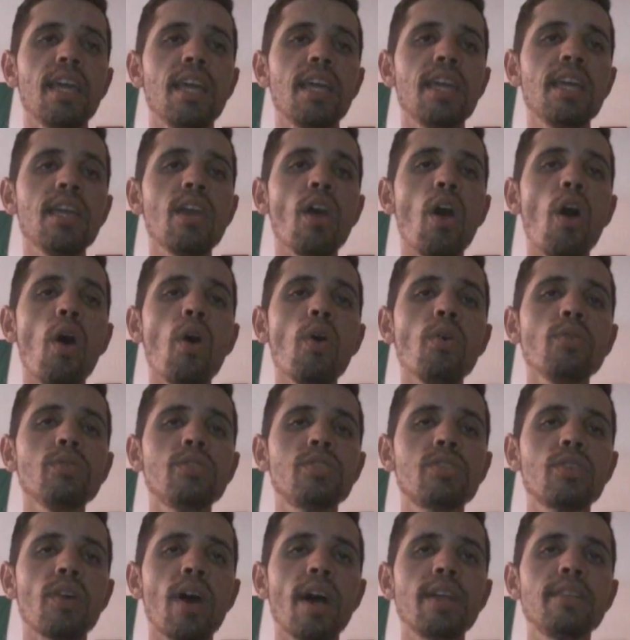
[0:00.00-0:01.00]
He
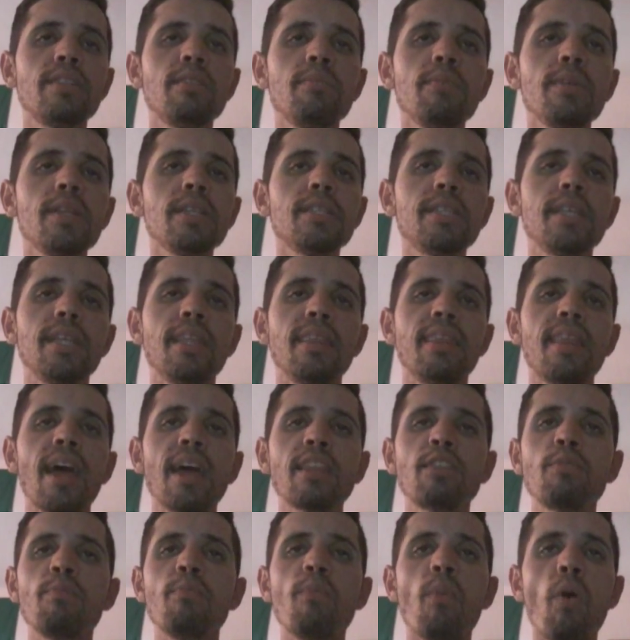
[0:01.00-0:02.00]
also admitted
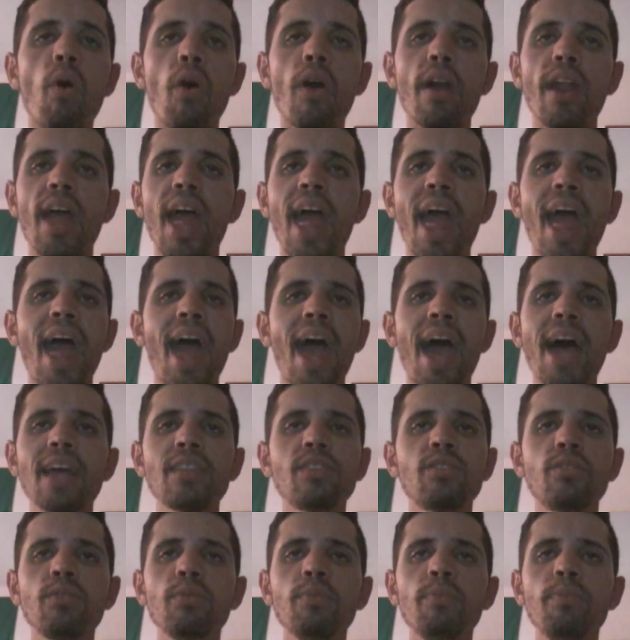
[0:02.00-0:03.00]
that more
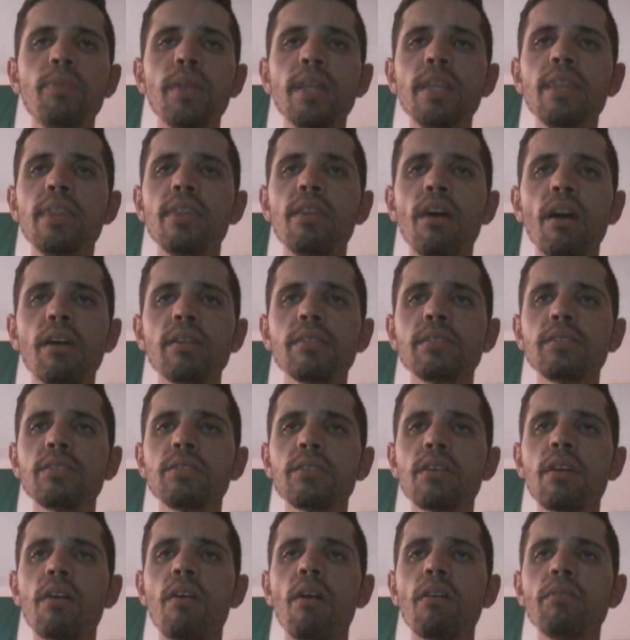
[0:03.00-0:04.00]
had to be done
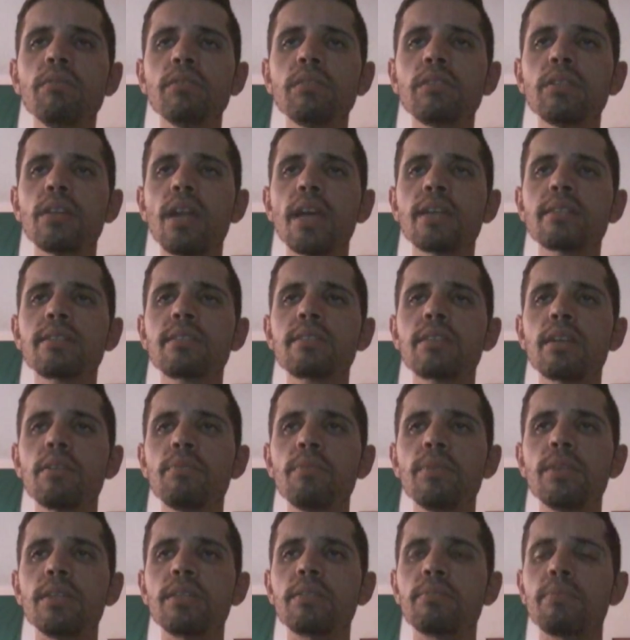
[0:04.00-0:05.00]
to counter
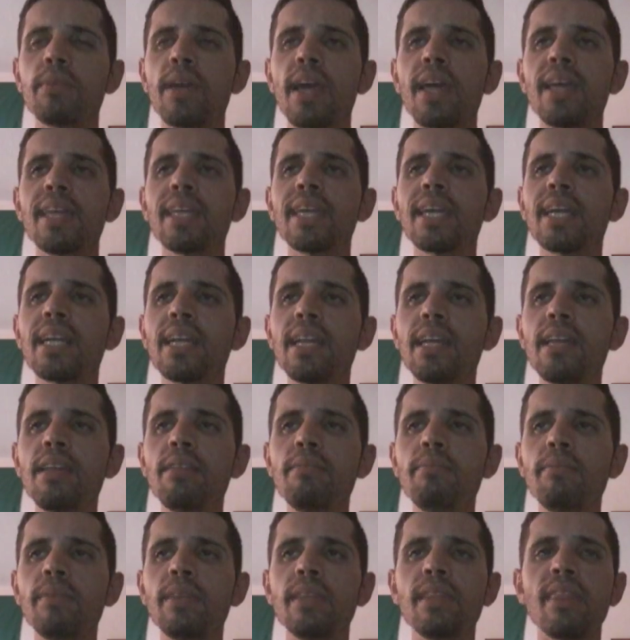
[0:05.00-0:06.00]
extremism,
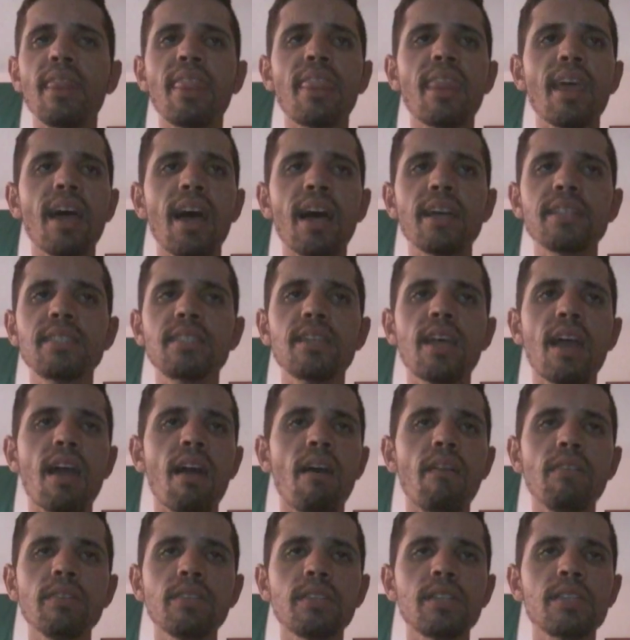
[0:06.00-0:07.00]
claiming that
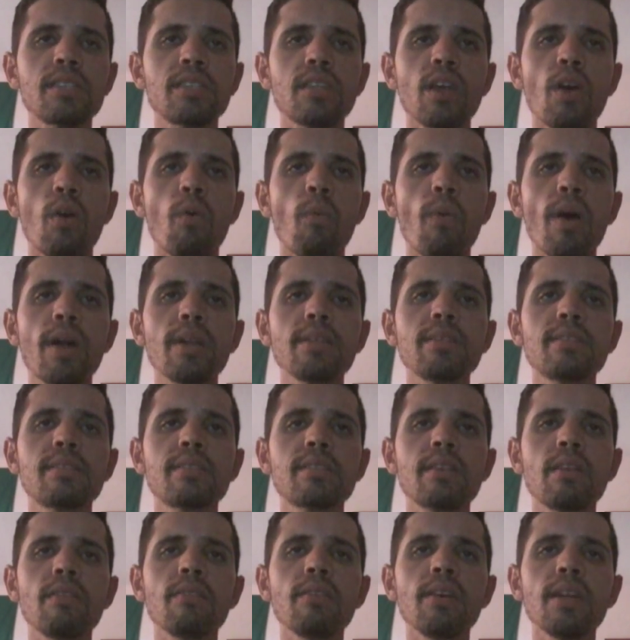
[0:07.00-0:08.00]
countries were
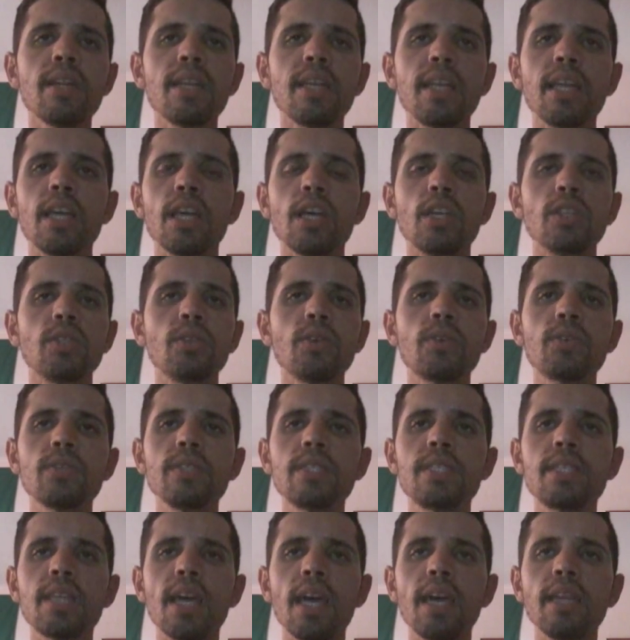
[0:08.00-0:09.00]
struggling to
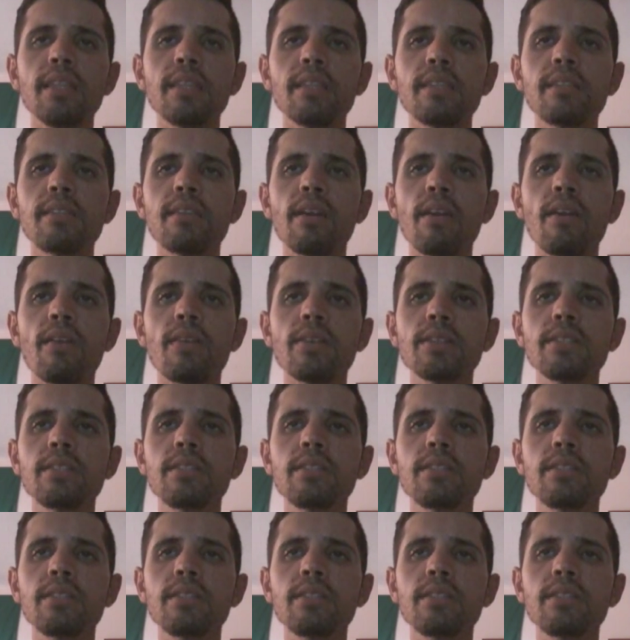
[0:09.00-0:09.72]
contain the terror